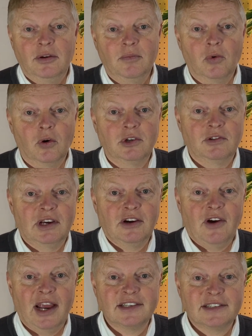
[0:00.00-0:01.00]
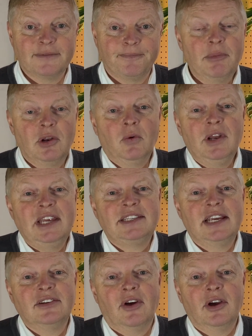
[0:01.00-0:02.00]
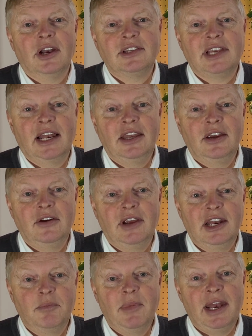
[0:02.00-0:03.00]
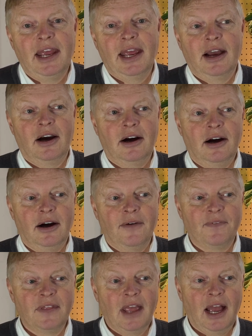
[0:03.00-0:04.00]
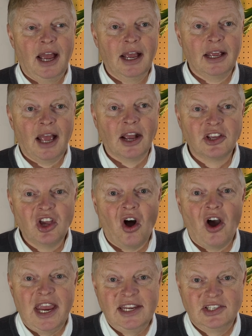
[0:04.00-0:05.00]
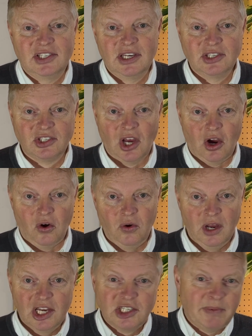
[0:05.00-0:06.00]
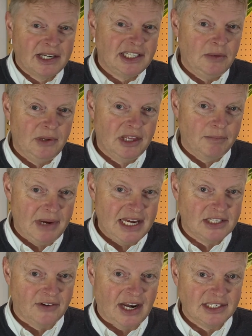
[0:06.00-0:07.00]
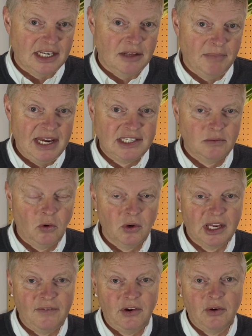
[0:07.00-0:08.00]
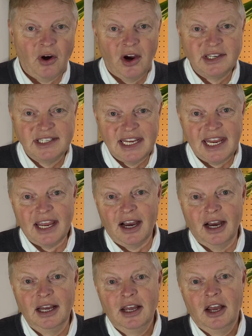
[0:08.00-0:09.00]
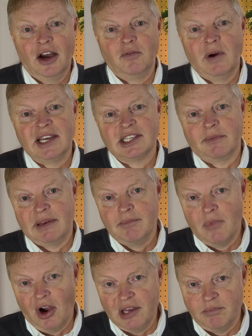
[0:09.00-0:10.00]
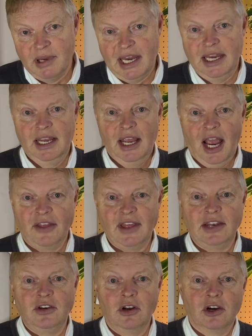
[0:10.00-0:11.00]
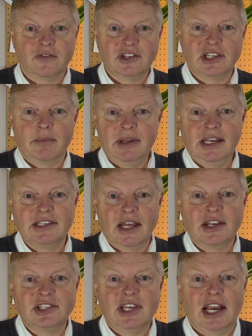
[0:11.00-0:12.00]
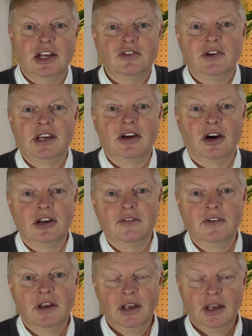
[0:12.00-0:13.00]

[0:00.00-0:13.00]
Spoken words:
water ingress. But all these things I'm going to tell you in a minute are guides. So especially with the meter, actually the meter will give you an idea of where something might be, and then you look for some of these other secondary kind of